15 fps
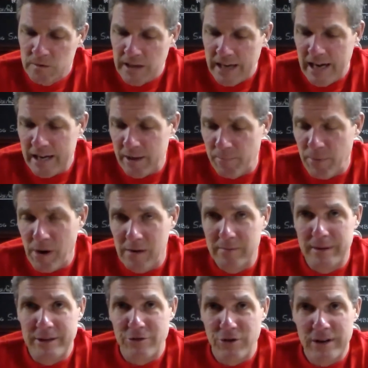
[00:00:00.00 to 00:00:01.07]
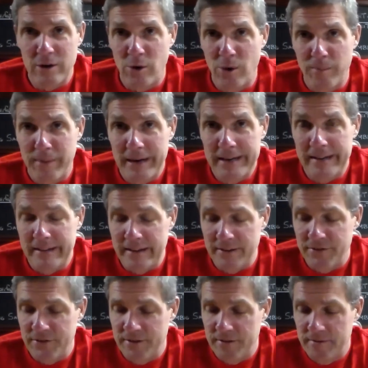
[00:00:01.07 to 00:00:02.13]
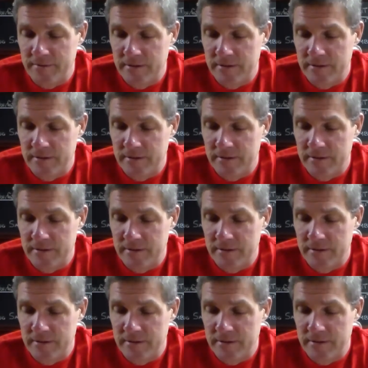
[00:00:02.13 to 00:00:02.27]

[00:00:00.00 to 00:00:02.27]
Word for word: and I could probably drink a whole pint of this,